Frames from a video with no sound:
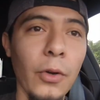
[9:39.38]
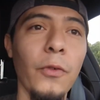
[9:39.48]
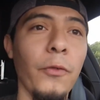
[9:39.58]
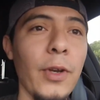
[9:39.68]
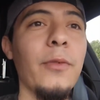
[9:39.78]
or
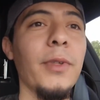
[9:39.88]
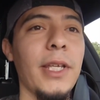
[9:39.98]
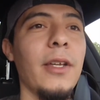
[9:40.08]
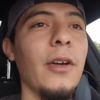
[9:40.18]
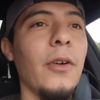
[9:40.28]
who
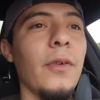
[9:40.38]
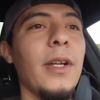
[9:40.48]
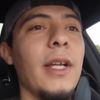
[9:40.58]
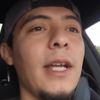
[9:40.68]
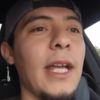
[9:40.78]
frequently
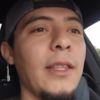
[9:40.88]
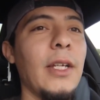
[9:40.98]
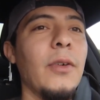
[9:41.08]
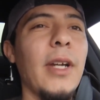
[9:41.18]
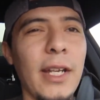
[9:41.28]
go,
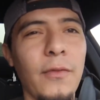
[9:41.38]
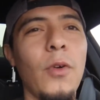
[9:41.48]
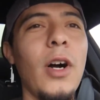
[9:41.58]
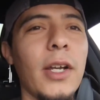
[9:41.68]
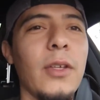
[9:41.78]
and they'll kind
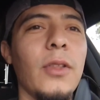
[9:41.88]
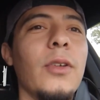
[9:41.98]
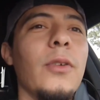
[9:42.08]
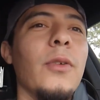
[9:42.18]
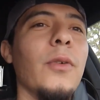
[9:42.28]
of walk you
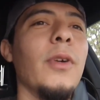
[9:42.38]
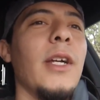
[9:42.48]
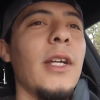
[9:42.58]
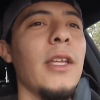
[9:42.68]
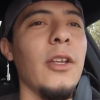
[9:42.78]

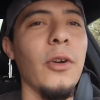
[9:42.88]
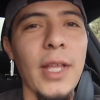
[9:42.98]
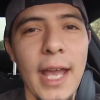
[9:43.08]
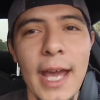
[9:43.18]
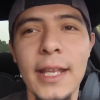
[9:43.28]
through, you
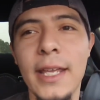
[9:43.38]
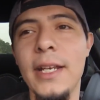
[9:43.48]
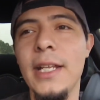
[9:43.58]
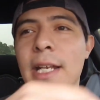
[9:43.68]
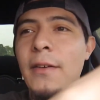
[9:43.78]
know, the
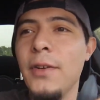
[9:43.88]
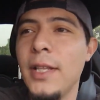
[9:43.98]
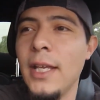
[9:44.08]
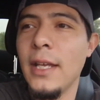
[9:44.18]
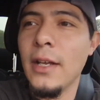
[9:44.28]
etiquette and
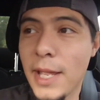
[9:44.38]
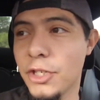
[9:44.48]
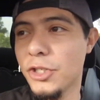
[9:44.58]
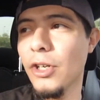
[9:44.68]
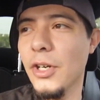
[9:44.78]
everything, to
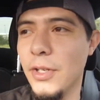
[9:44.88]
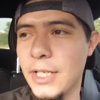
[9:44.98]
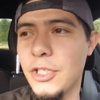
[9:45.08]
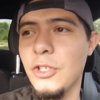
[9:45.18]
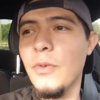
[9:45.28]
make
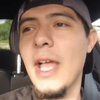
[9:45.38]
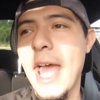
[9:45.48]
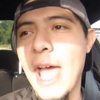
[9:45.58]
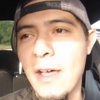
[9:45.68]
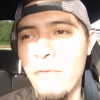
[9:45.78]
sure that you
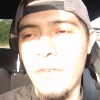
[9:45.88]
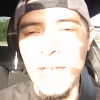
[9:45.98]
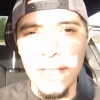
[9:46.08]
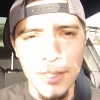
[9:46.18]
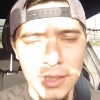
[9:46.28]
have
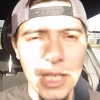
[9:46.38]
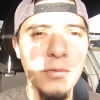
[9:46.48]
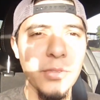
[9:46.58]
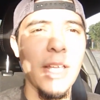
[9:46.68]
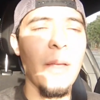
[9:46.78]
a
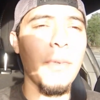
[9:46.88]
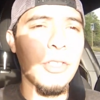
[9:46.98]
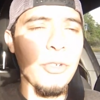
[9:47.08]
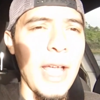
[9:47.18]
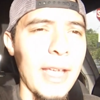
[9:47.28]
successful
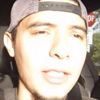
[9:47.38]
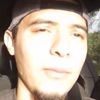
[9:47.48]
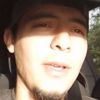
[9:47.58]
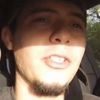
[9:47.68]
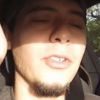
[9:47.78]
time at the track,
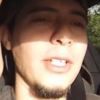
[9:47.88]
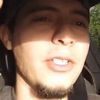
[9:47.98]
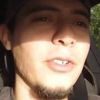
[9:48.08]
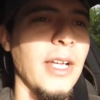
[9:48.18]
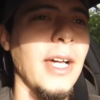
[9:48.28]
and to make sure
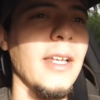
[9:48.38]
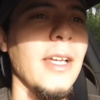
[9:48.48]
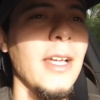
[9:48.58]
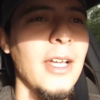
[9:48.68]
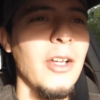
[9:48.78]
that you're not